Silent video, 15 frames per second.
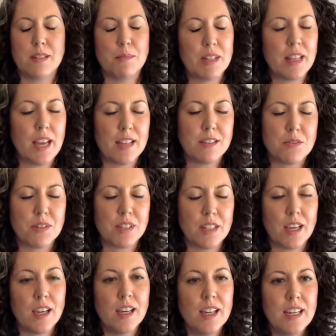But that's
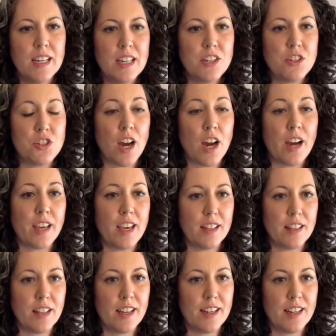really shocking
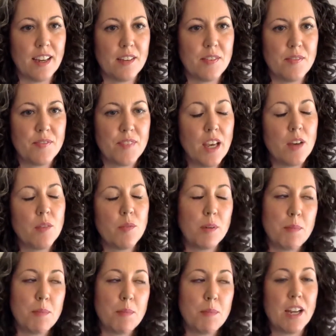that, well,
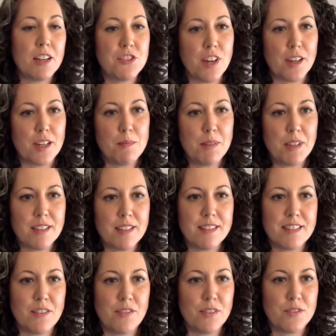maybe not shocking because it's
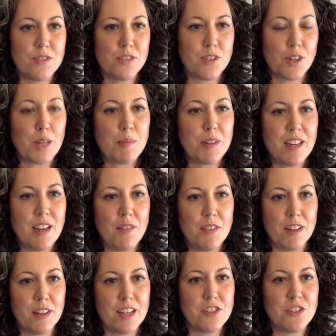the Fifth Circuit, but
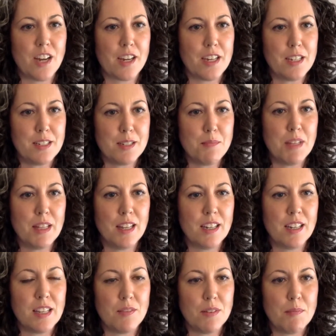nevertheless shocking to me that
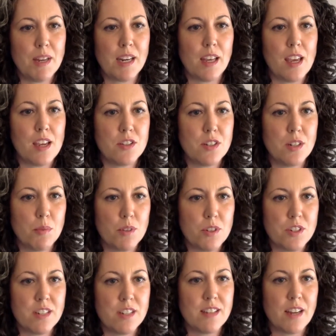even medication
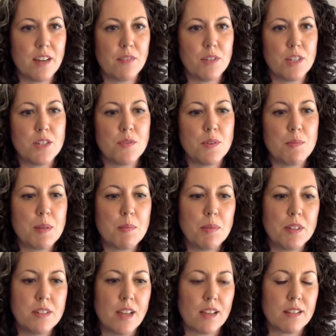abortion is out of reach for people in
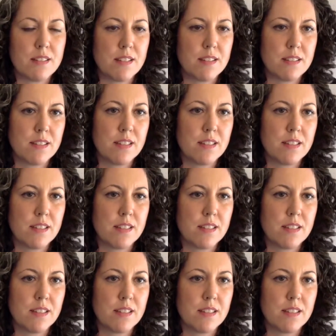Texas.